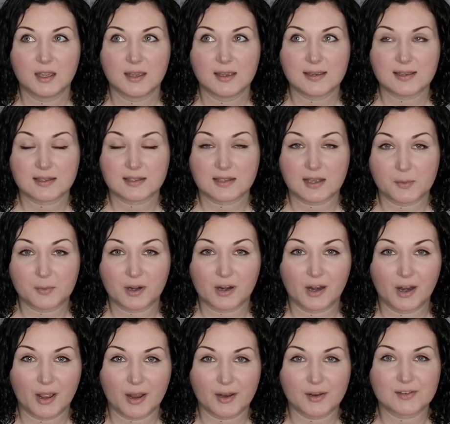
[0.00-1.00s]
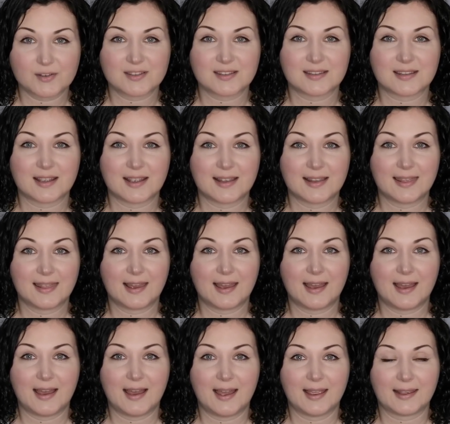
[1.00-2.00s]
summer clothes
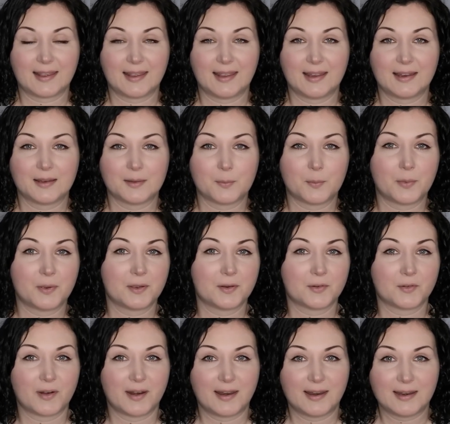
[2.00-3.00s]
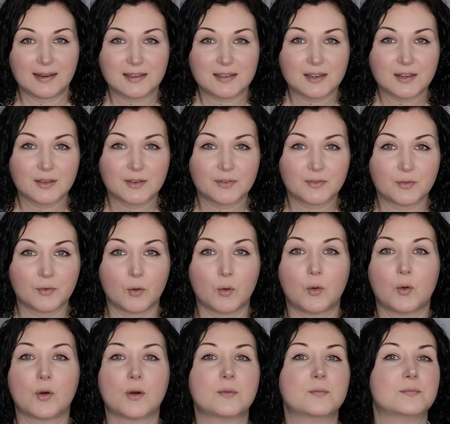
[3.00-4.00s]
that I can parade
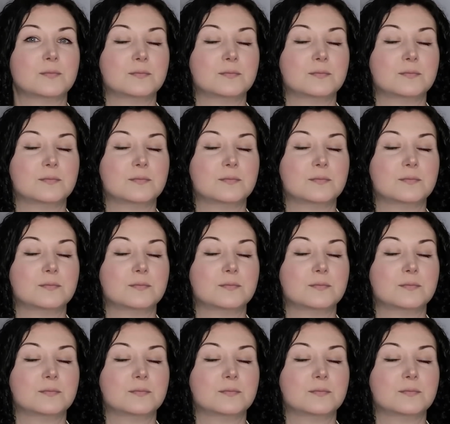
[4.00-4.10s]
for